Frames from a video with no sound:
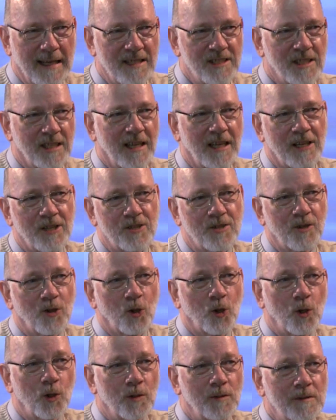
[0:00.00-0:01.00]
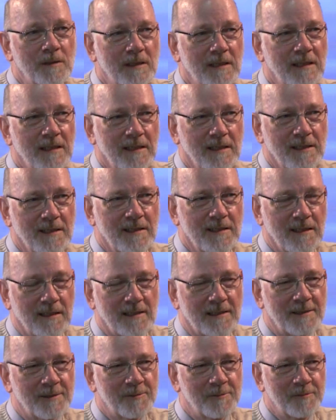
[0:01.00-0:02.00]
educational
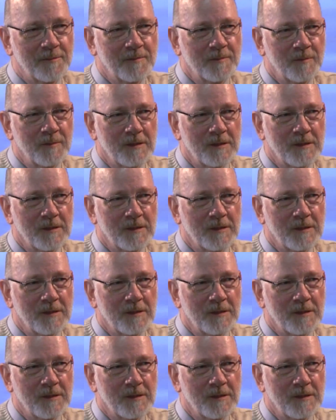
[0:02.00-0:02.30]
uh,